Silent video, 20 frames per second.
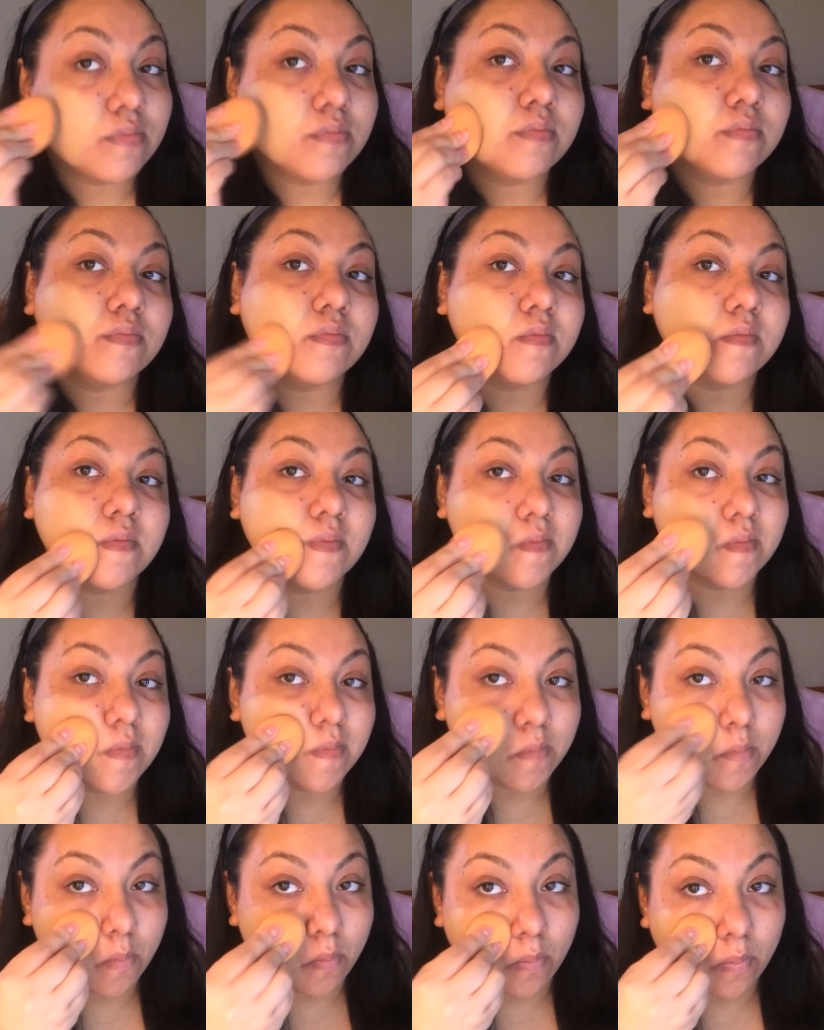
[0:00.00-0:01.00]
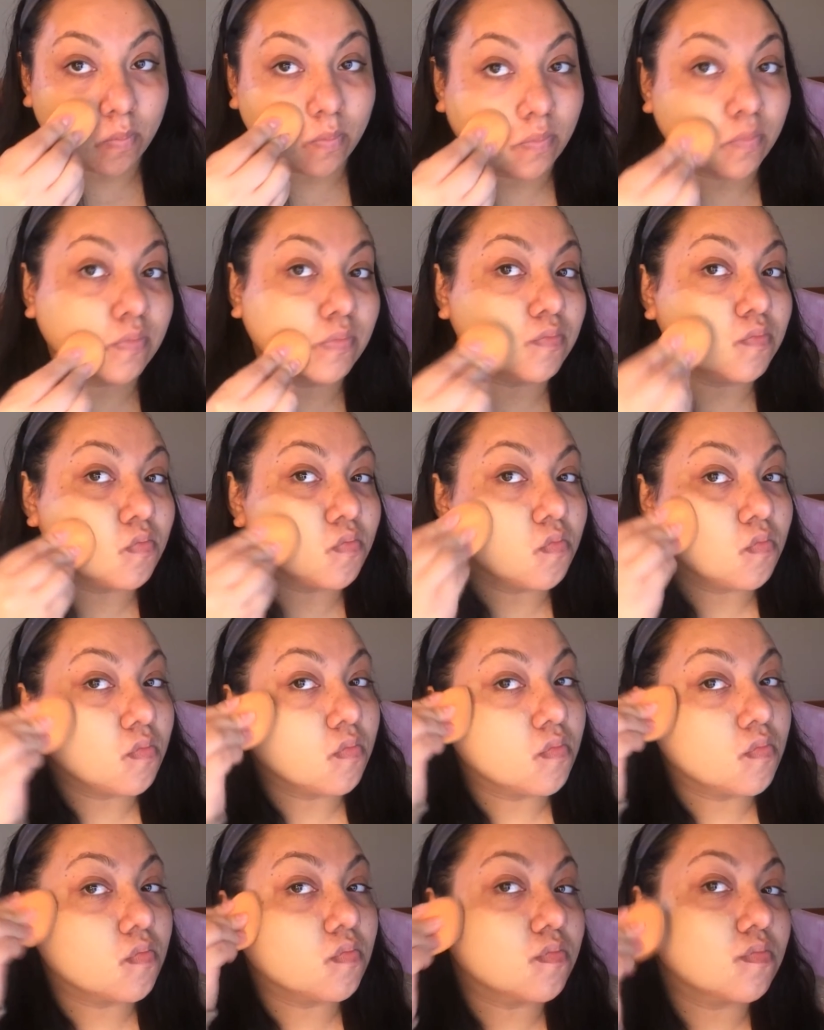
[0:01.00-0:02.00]
and I'm gonna use my Real
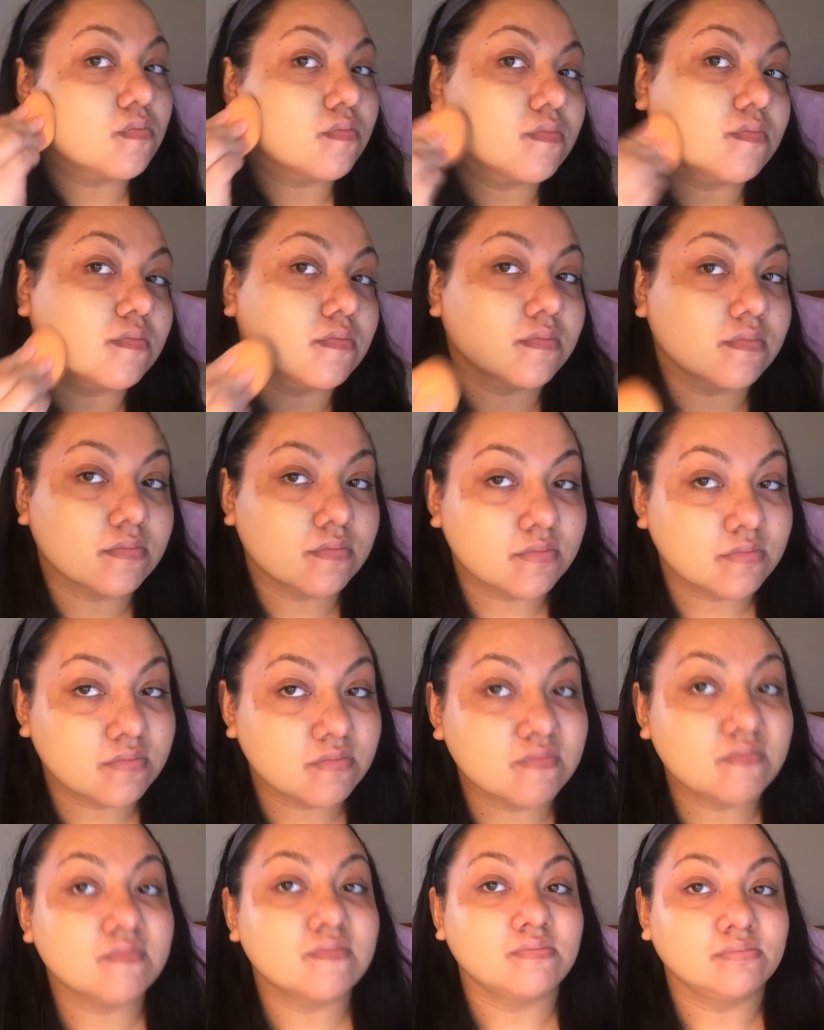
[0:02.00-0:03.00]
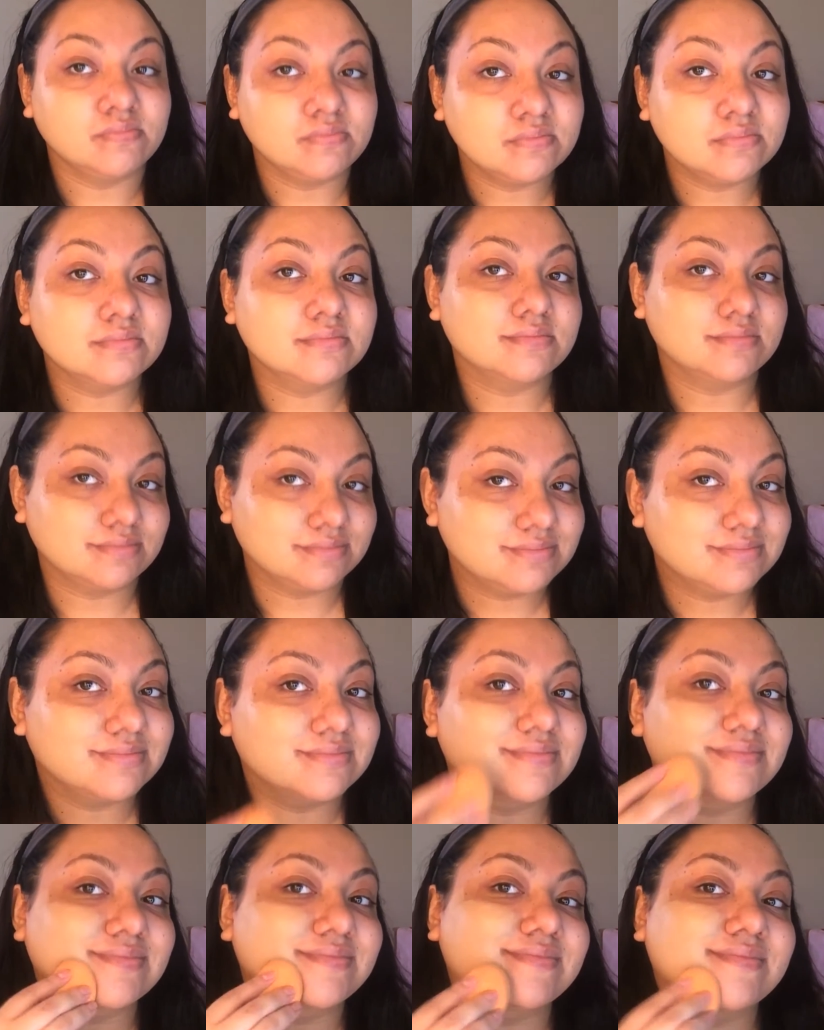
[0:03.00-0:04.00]
Technique Beauty
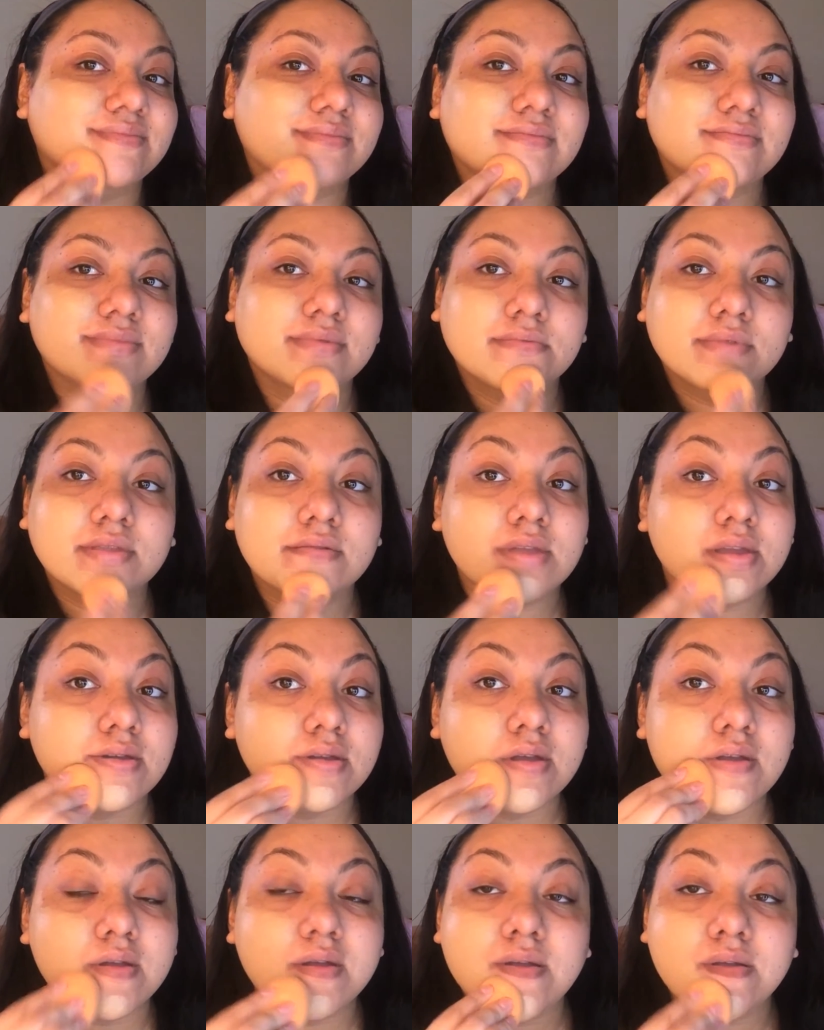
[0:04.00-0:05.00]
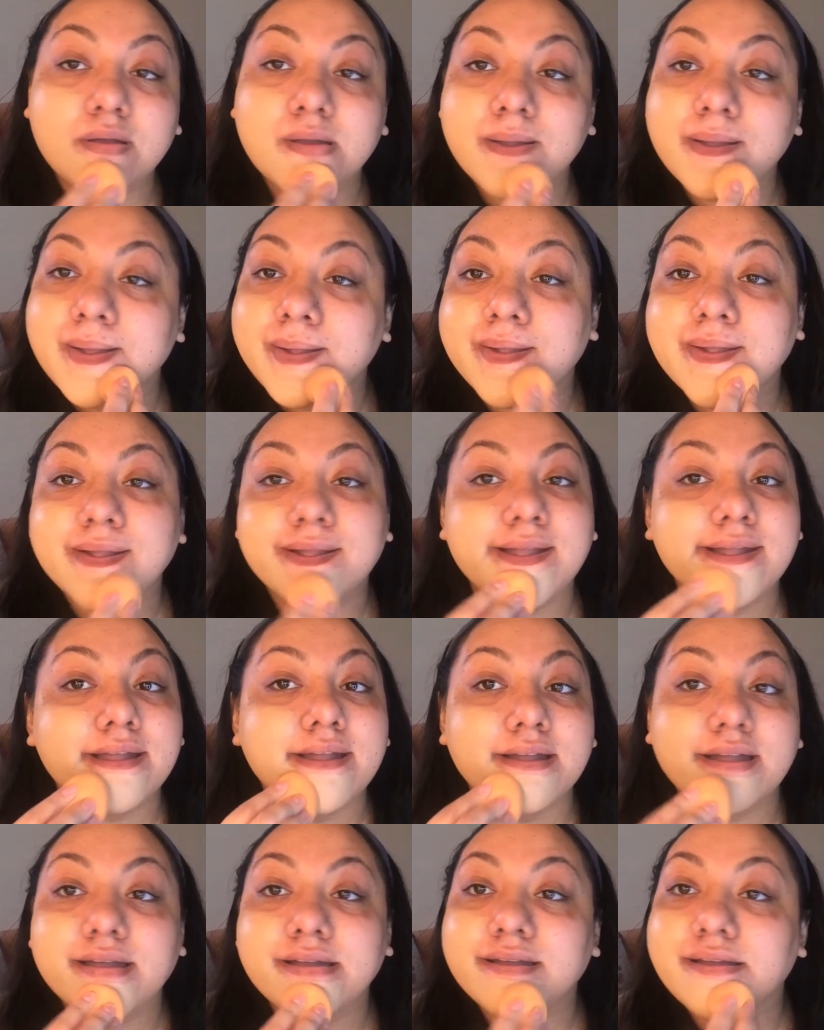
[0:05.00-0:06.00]
Blender to dab it all
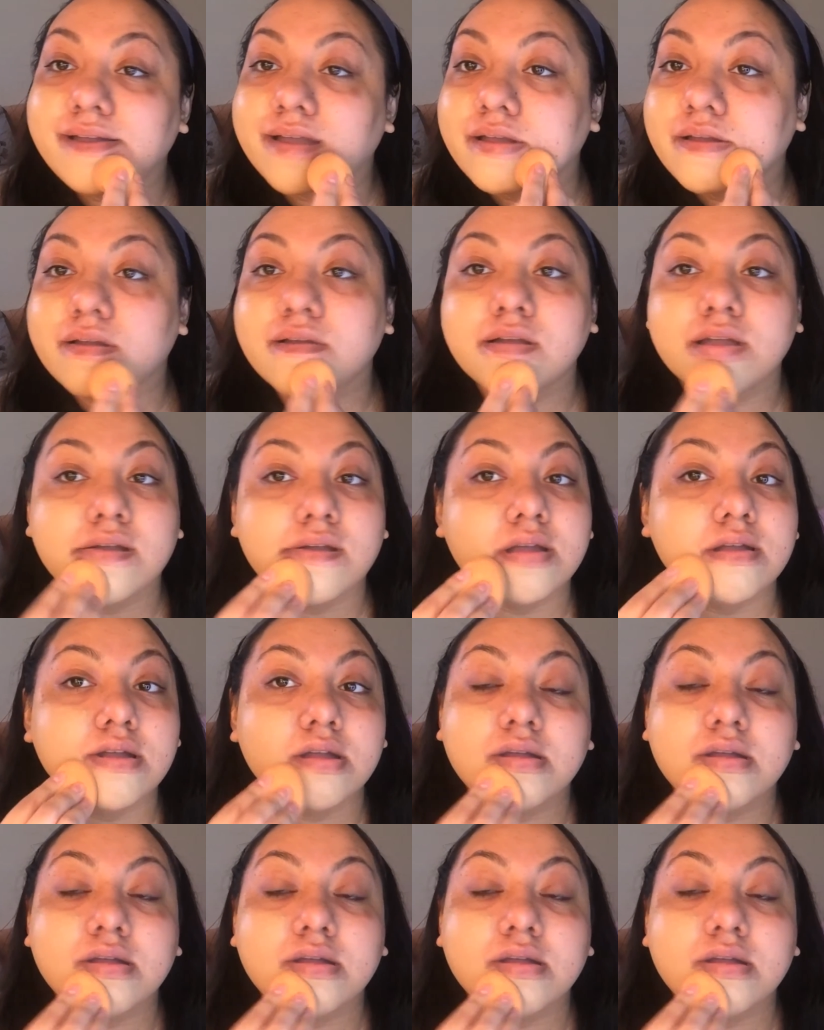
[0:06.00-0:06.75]
over the face.